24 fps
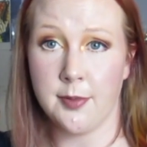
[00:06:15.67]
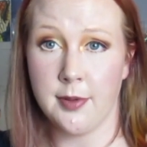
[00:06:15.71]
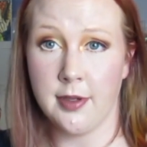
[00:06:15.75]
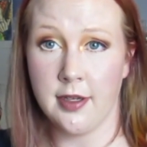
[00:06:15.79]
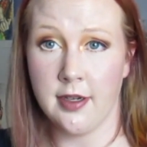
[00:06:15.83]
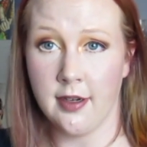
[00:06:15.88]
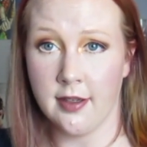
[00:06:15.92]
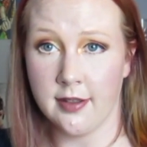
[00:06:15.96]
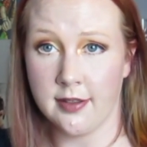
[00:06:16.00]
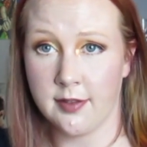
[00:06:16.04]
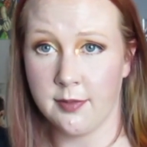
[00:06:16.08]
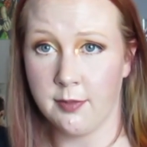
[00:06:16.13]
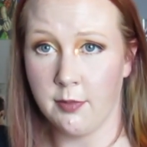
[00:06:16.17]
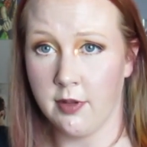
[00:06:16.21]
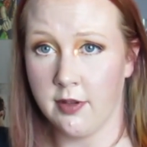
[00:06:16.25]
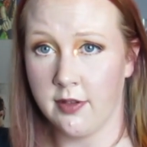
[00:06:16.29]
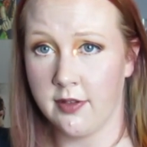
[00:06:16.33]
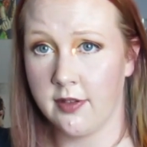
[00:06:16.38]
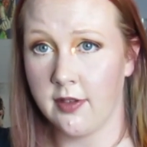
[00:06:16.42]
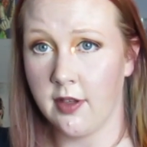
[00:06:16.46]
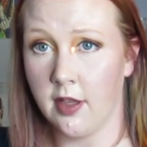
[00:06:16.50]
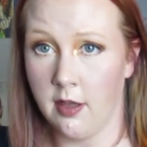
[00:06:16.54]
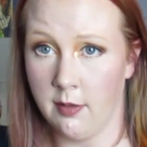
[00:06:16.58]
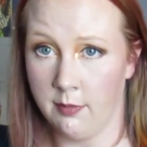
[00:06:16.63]
to be in next
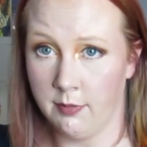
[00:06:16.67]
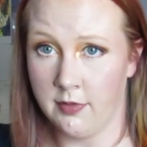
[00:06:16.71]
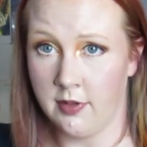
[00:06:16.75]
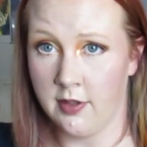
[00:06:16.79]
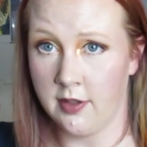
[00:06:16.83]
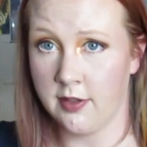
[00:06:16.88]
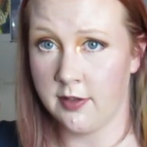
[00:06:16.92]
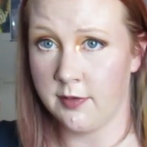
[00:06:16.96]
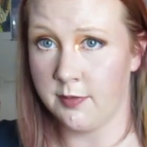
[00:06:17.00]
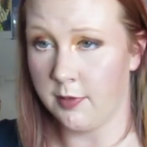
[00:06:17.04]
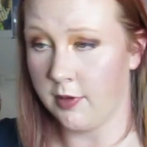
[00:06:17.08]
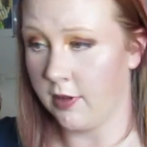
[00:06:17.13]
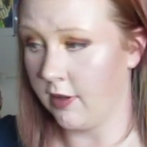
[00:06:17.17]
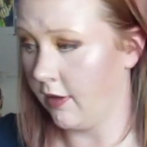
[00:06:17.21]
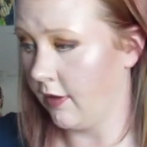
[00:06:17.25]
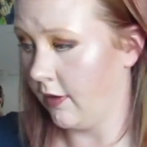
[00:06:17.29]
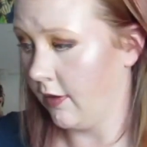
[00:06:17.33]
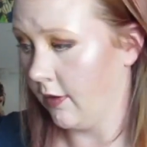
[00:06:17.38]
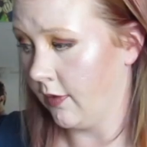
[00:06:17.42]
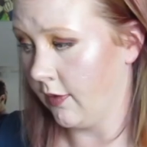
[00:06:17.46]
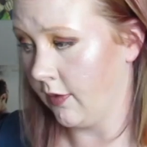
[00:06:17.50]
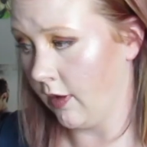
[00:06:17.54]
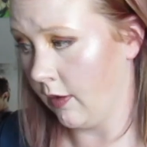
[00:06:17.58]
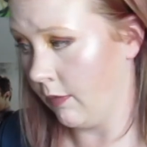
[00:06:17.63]
month's empties
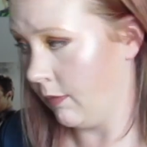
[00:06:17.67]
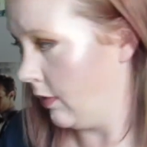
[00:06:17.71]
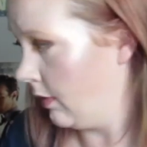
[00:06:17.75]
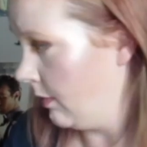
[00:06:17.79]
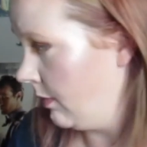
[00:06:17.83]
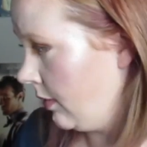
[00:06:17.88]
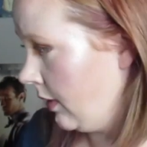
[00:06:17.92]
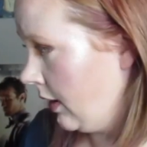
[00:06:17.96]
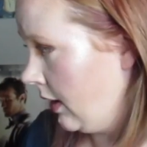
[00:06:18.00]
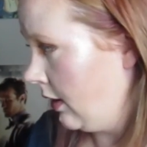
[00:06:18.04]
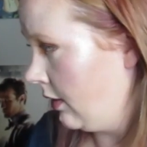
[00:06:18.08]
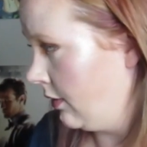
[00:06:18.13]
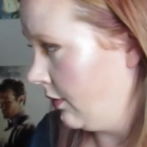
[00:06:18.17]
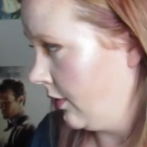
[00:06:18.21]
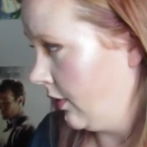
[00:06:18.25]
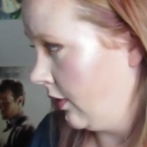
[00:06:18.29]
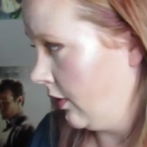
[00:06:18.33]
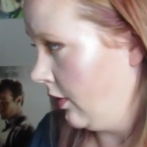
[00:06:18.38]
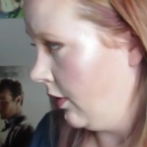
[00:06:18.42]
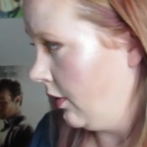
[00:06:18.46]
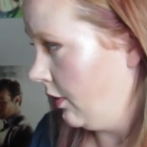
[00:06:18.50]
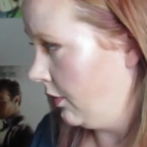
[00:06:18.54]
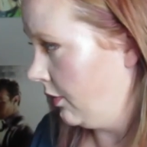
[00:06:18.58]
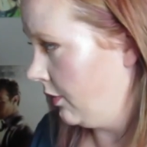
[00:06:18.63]
because I'm gonna be
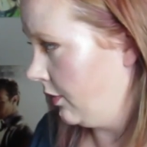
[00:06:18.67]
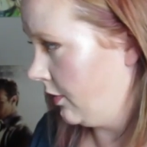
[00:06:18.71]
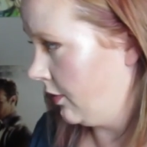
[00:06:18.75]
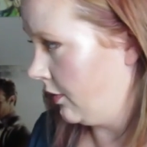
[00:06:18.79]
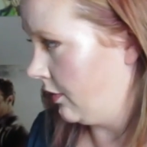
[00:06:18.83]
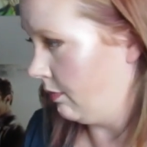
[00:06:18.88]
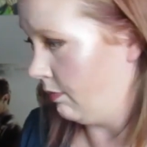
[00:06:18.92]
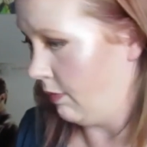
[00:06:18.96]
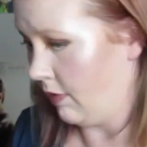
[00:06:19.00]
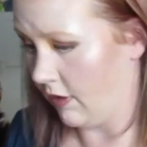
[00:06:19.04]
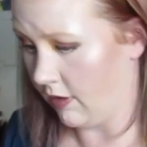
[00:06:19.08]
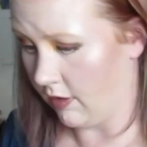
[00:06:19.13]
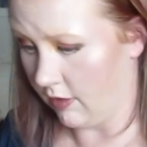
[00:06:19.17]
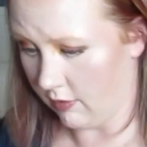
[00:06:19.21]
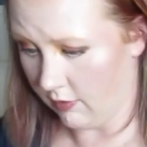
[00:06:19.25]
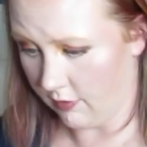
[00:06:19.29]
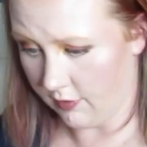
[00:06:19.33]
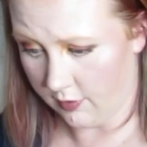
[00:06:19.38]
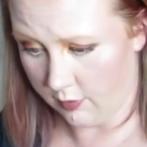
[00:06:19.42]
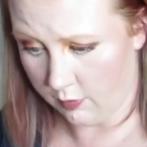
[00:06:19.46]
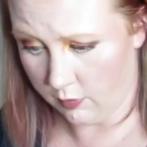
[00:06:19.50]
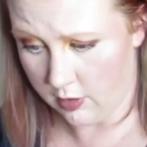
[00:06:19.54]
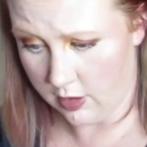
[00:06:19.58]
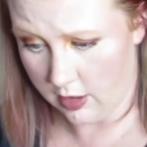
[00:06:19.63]
using those by the end
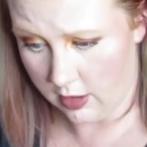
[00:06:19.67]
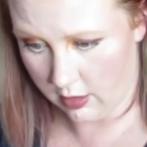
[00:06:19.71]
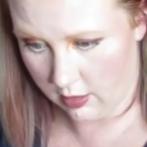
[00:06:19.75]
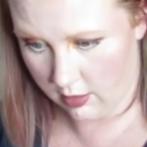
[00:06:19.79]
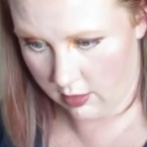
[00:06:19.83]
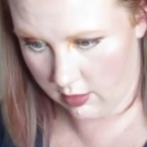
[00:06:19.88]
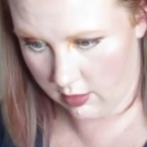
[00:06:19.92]
of this week.